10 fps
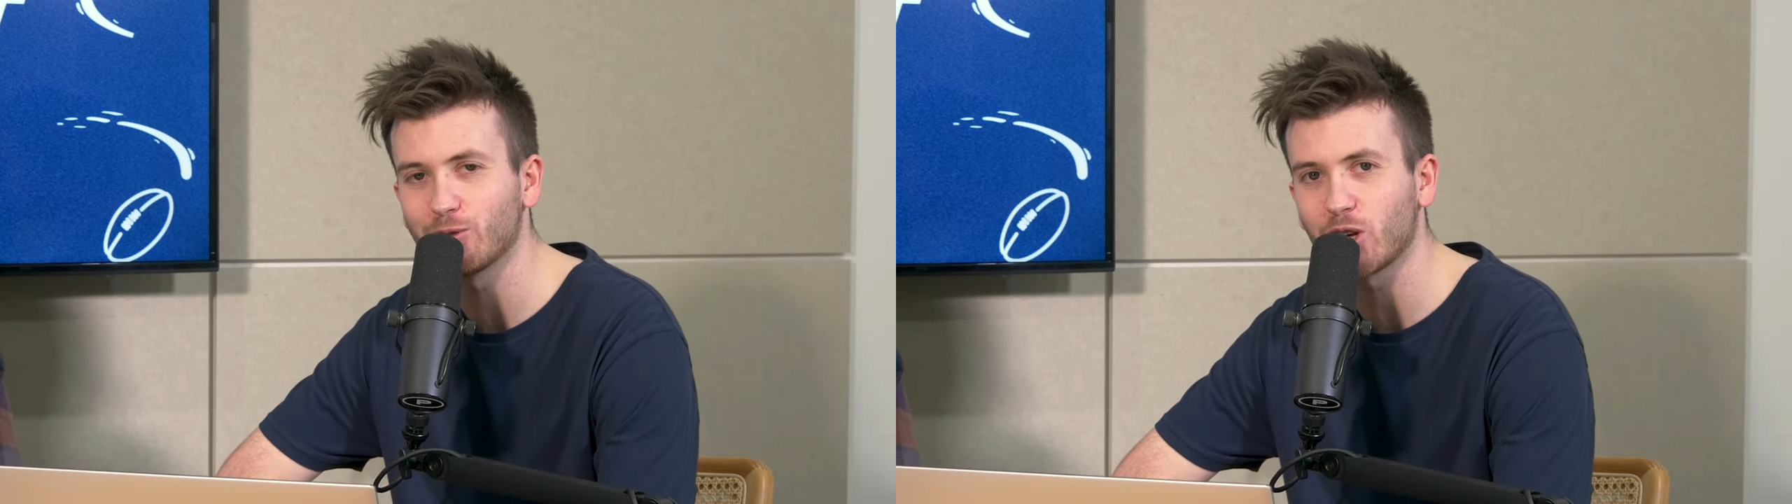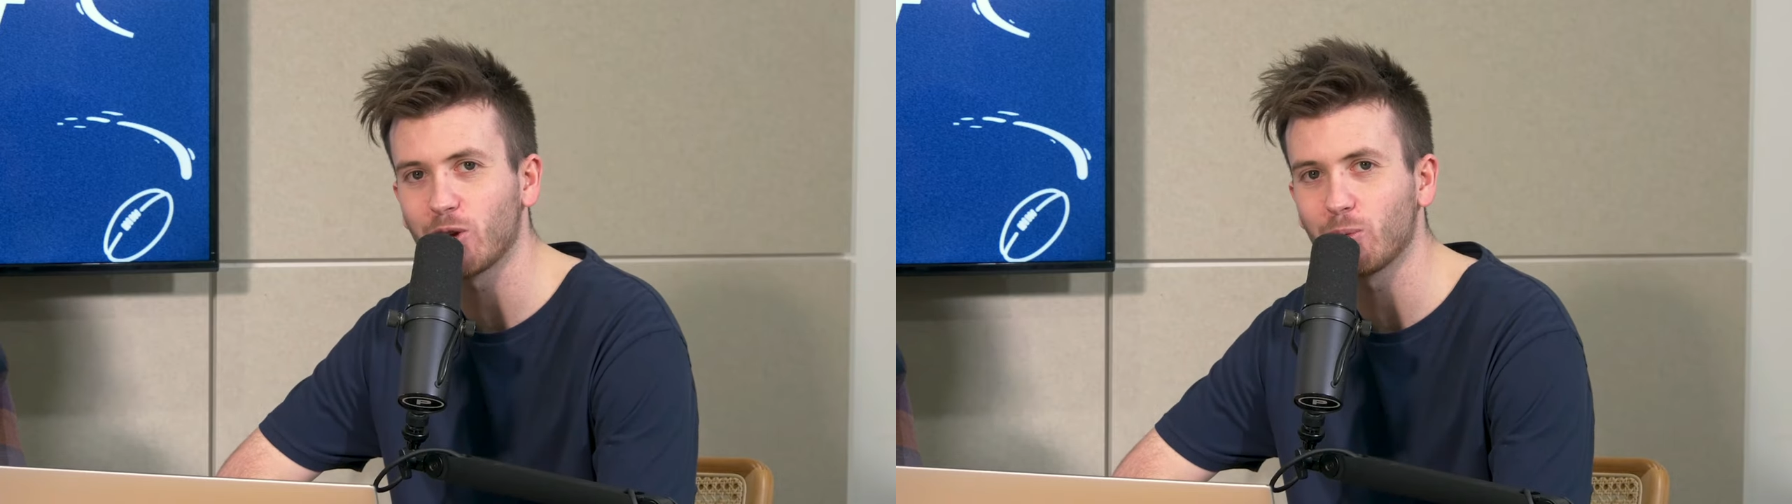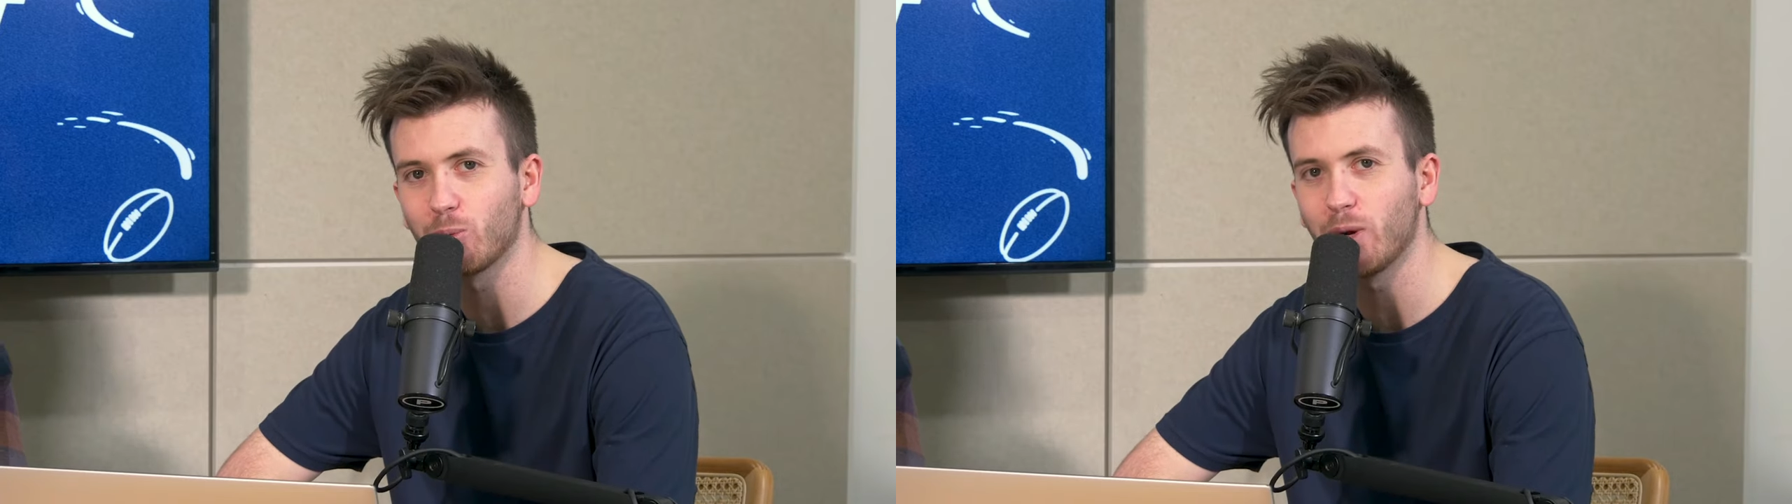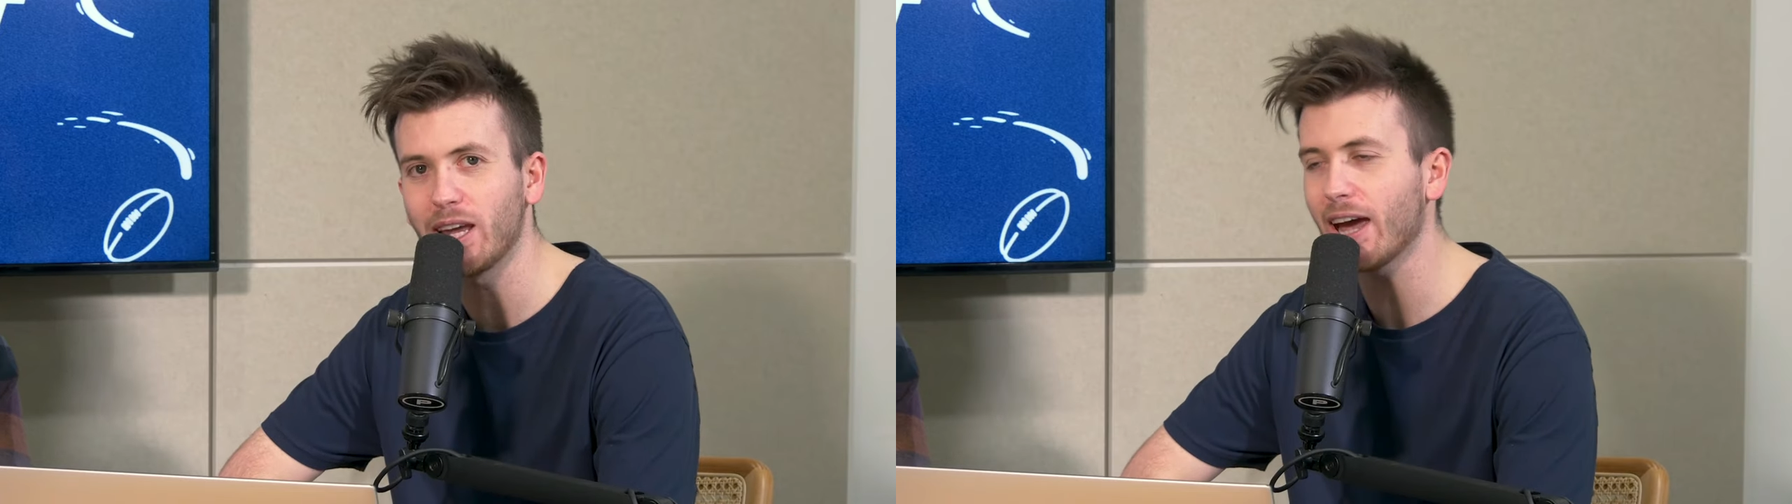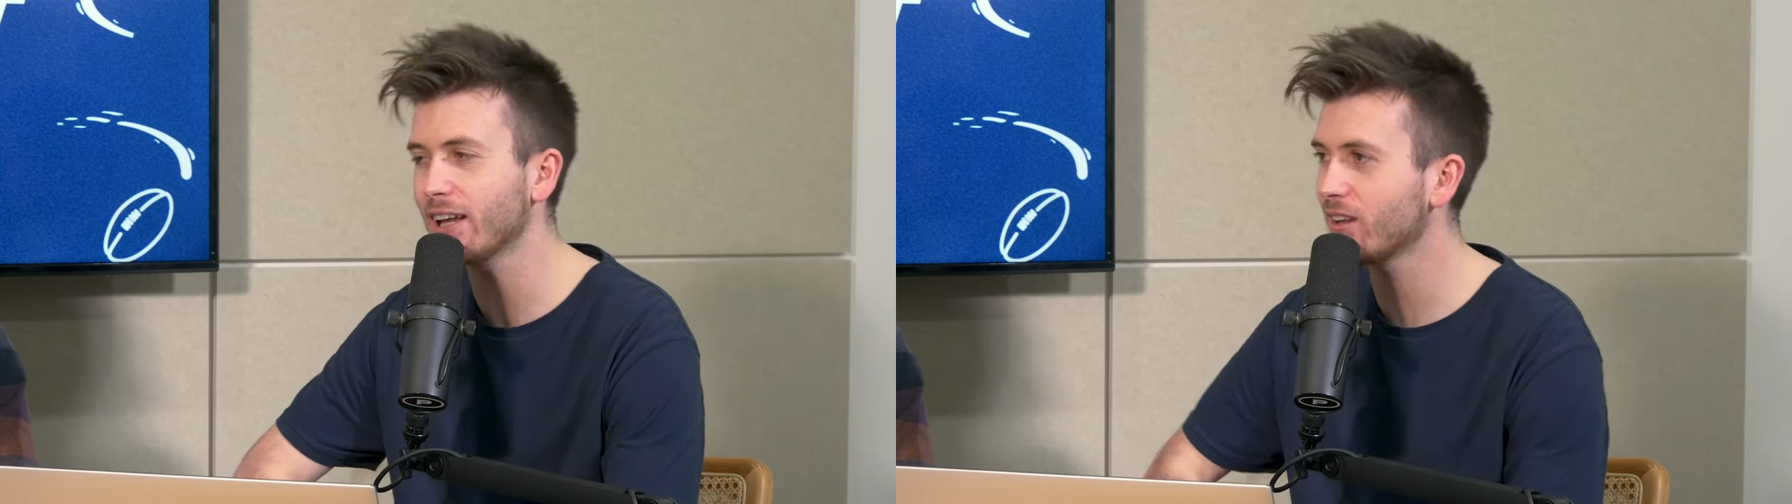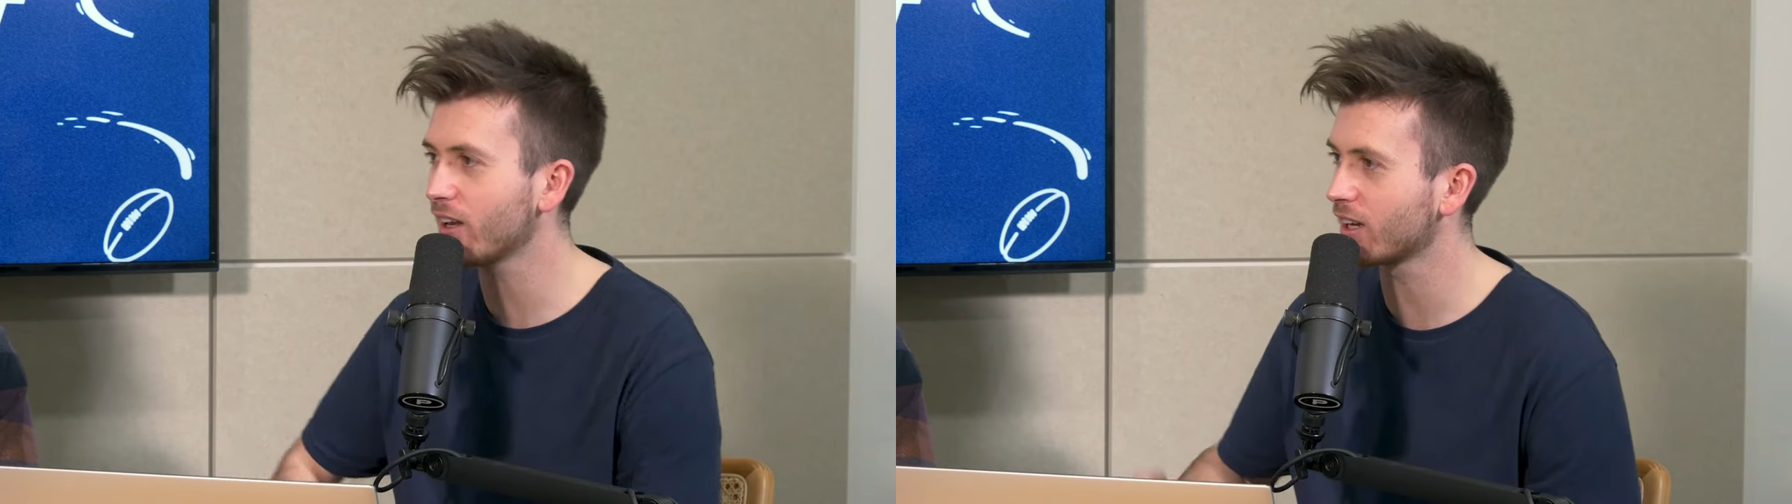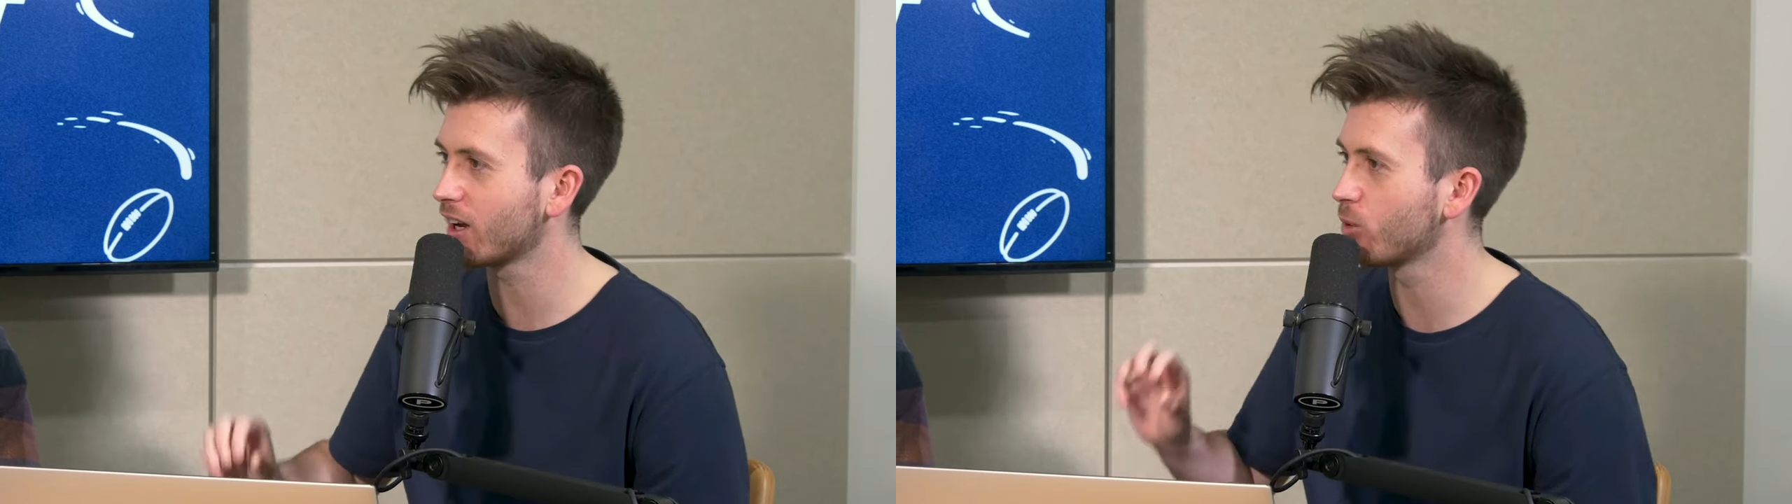So we had like